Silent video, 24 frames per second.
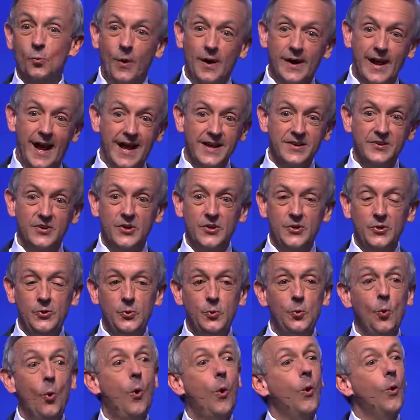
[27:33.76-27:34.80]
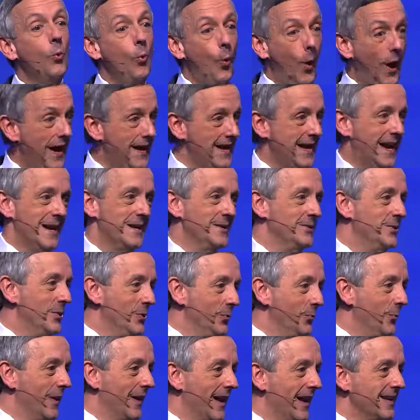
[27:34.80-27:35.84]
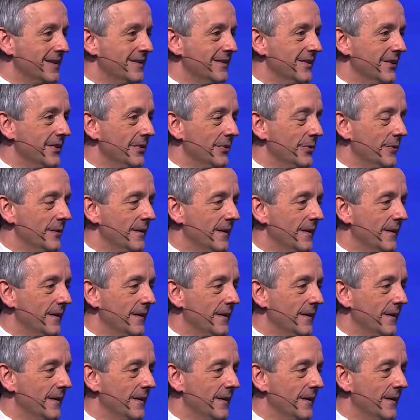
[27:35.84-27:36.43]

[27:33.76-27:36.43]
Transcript: in what I do or why I do what I do?